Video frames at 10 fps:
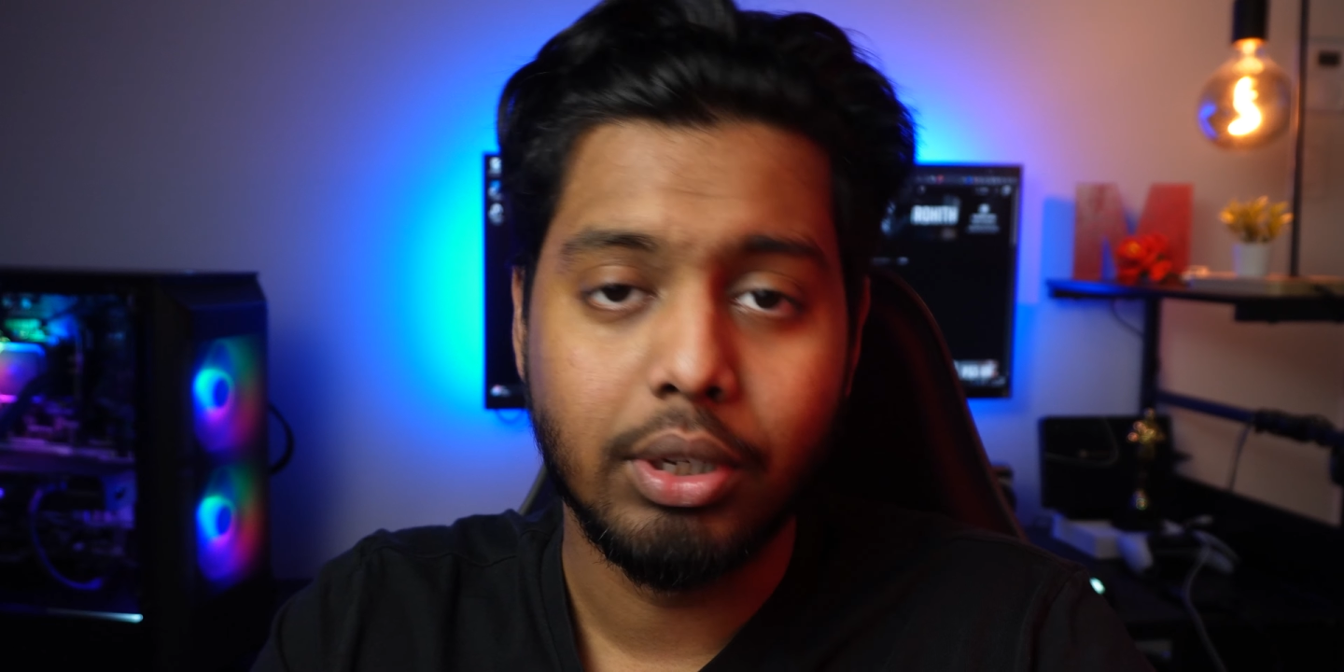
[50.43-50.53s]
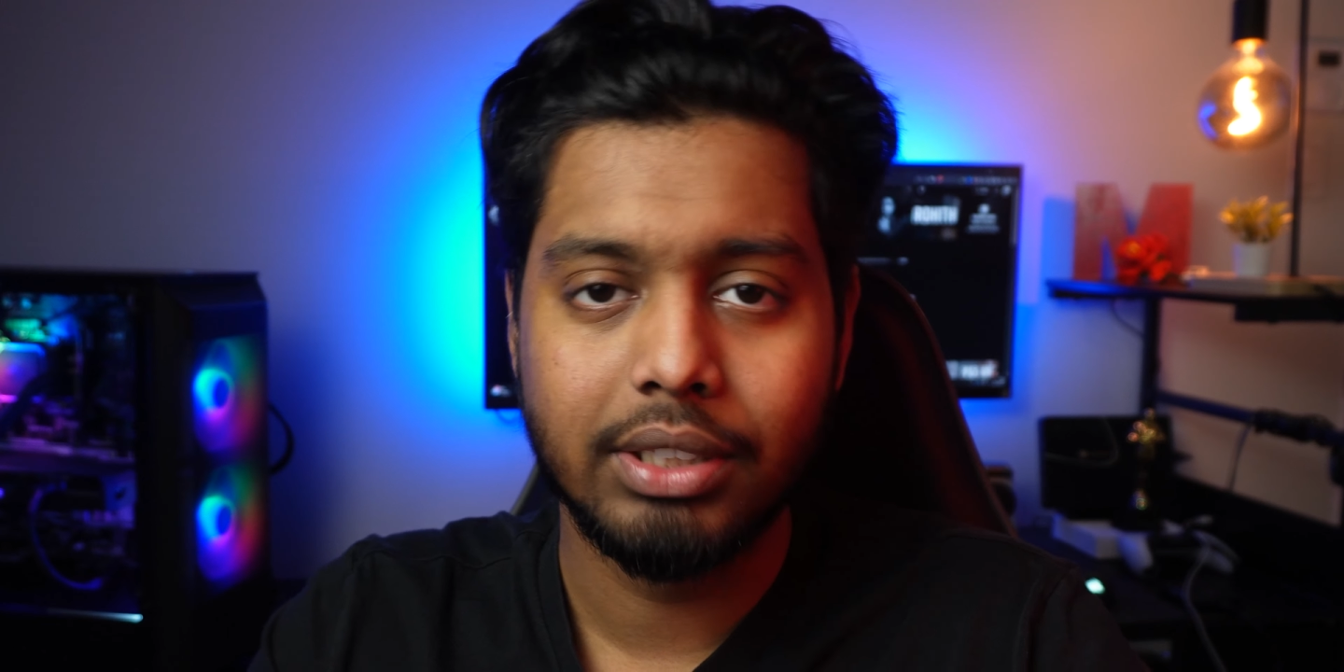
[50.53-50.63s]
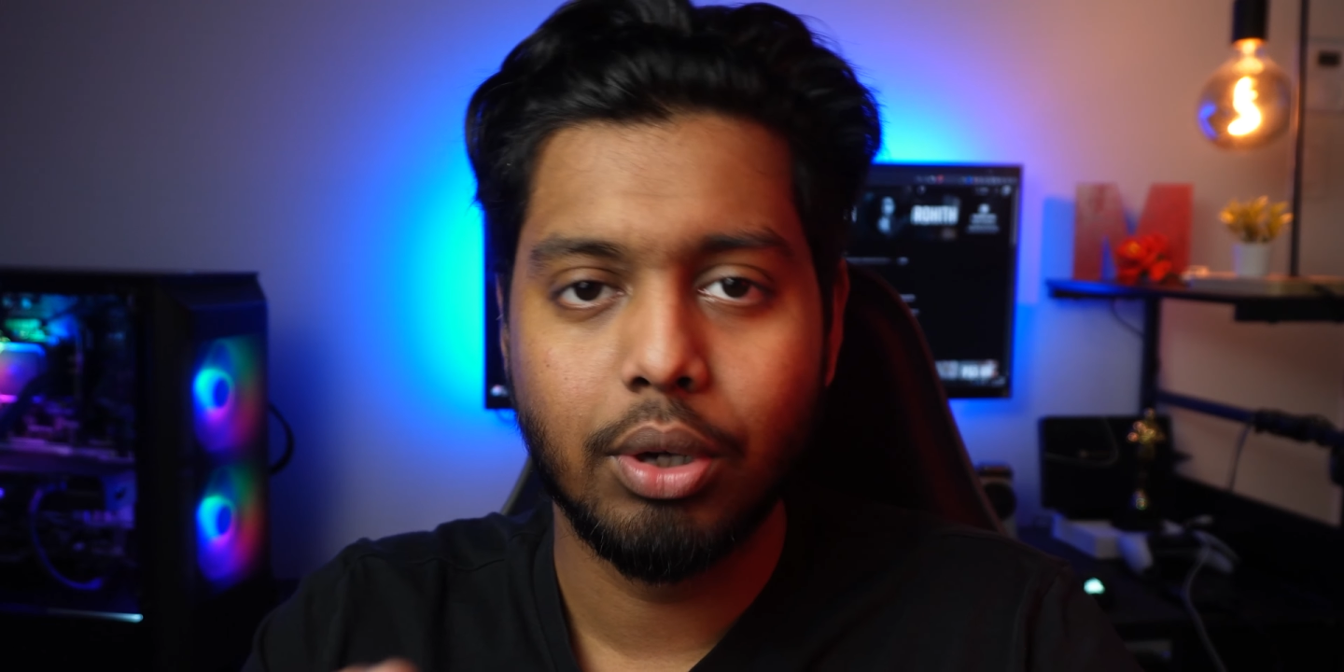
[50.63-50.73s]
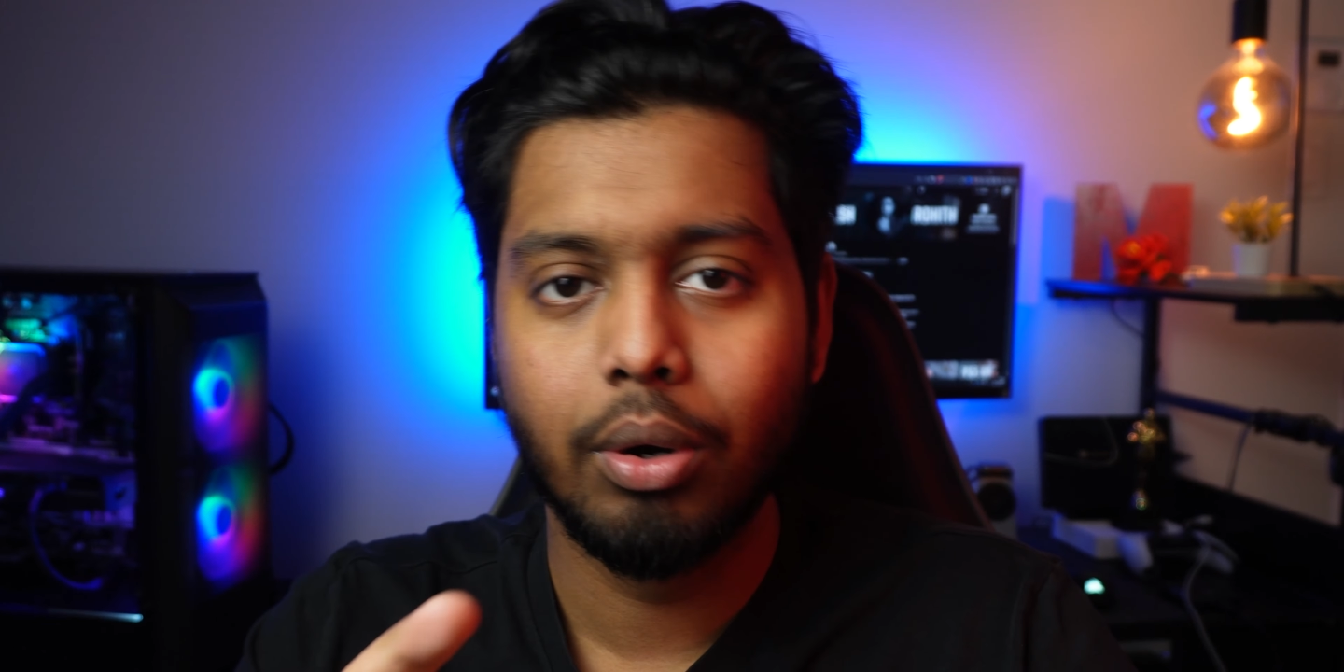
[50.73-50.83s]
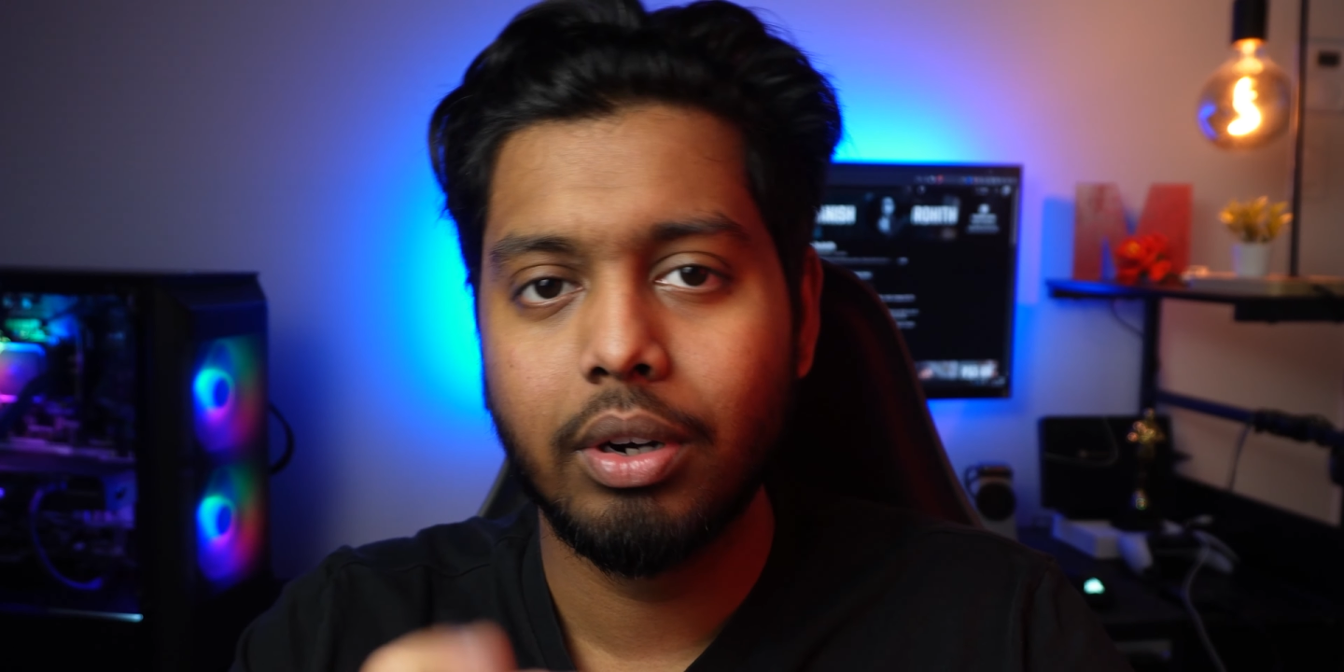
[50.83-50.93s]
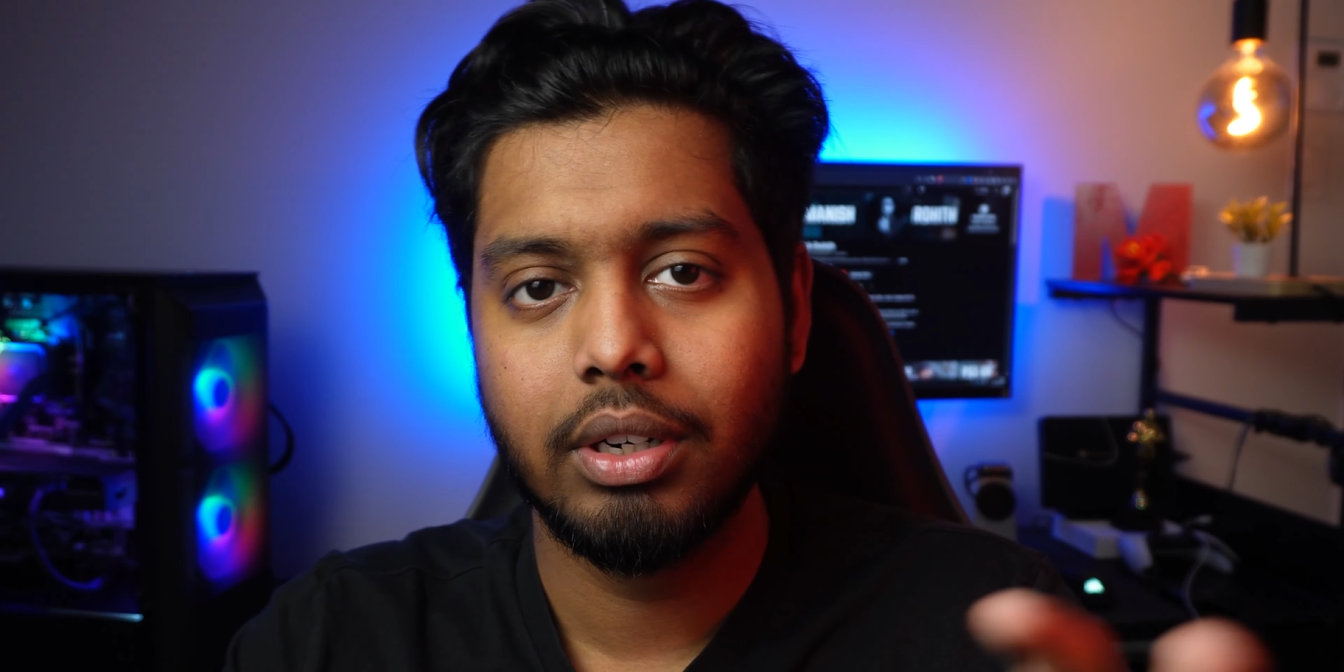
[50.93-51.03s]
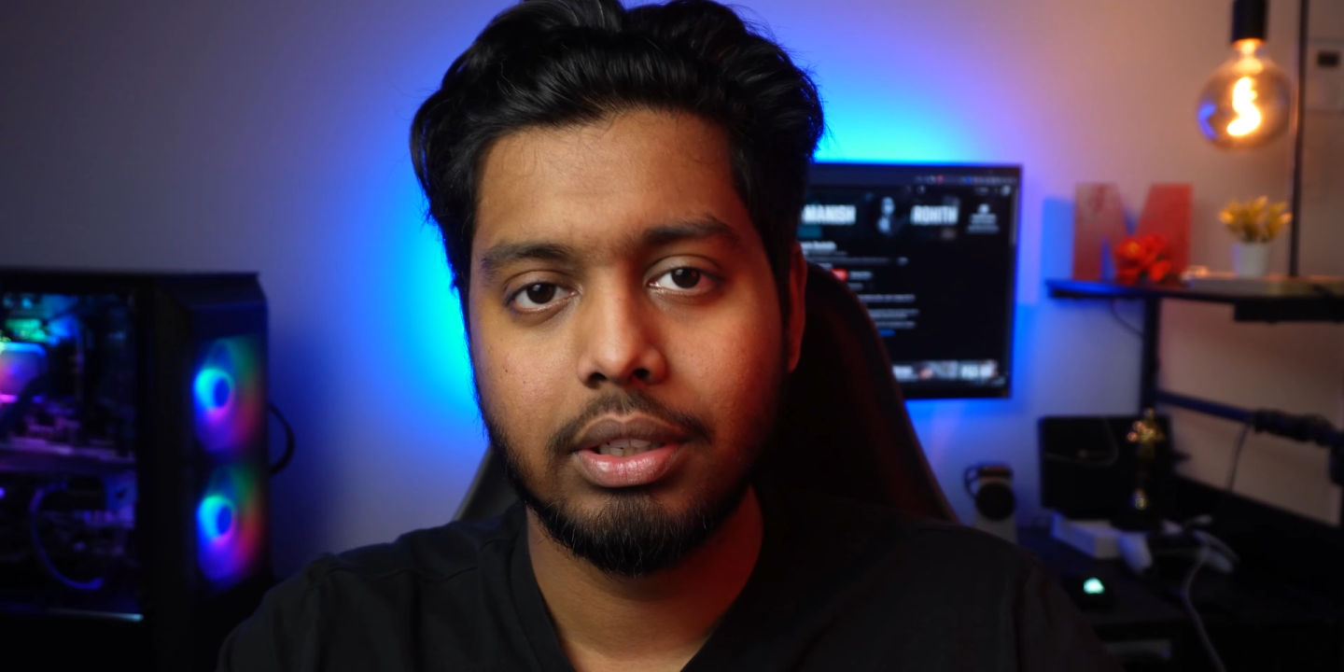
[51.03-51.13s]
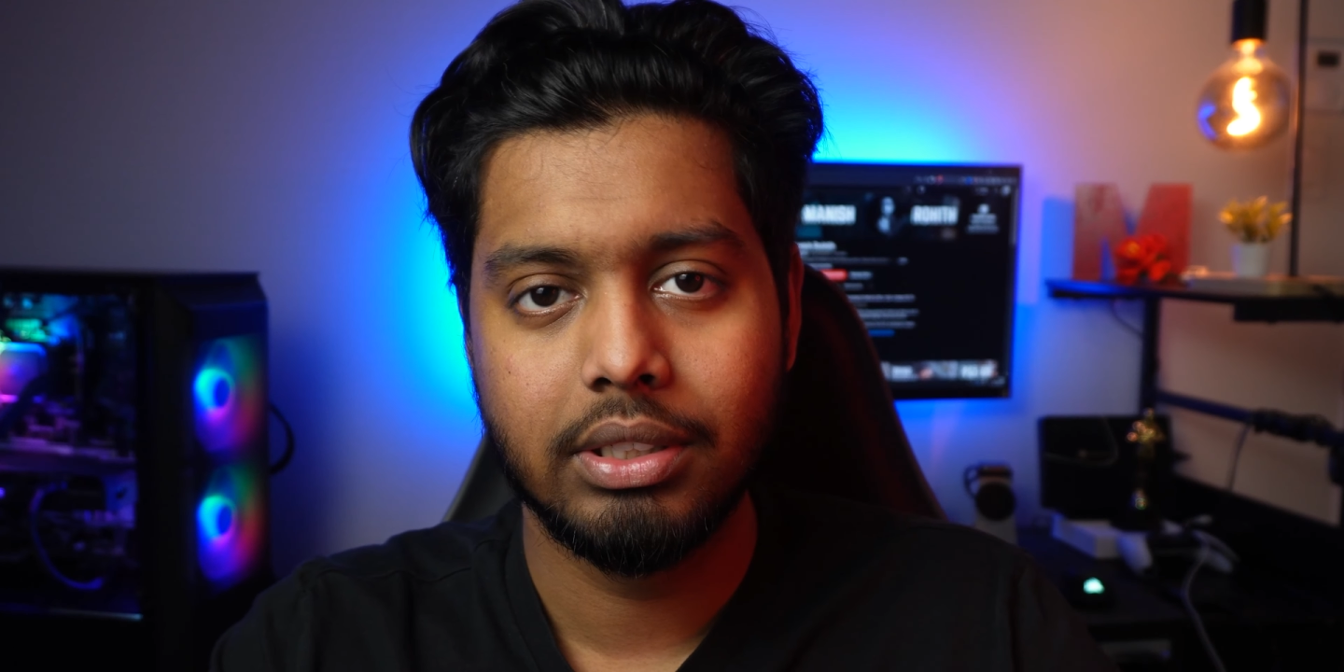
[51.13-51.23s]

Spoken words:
let's go ahead and